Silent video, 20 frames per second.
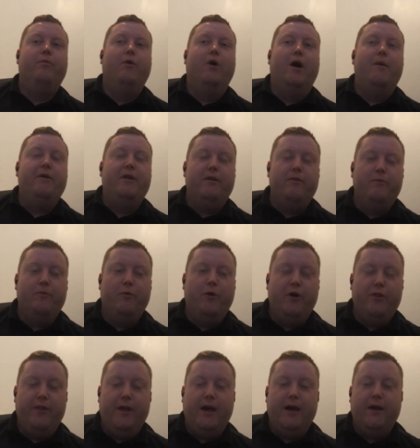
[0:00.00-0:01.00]
I mean,
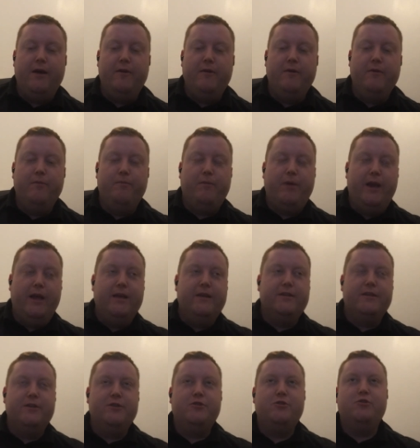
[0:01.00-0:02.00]
what that plays
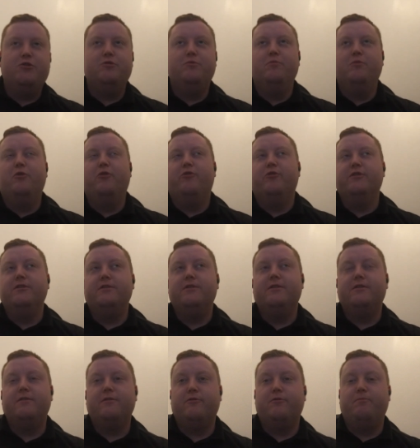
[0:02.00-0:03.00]
into more is
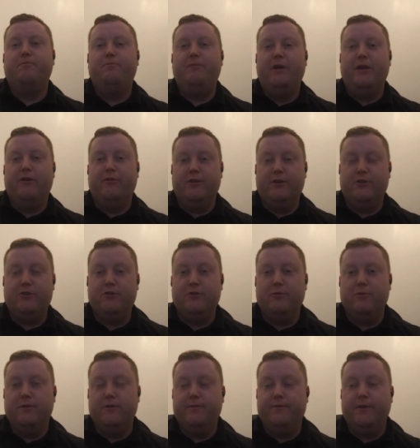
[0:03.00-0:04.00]
this bigger
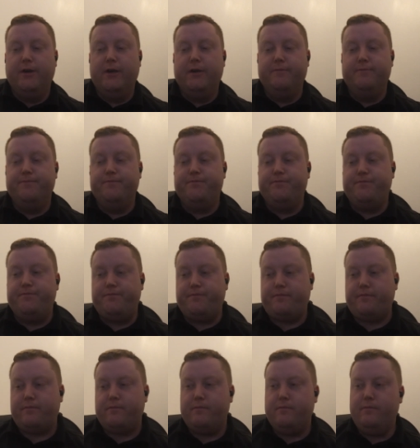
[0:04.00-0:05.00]
issue of
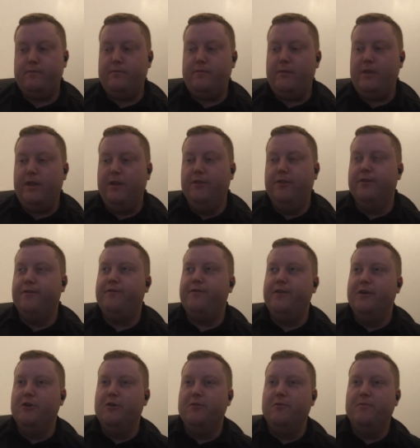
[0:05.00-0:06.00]
the
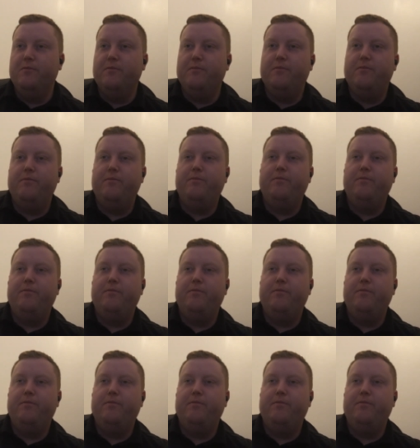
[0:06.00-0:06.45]
film.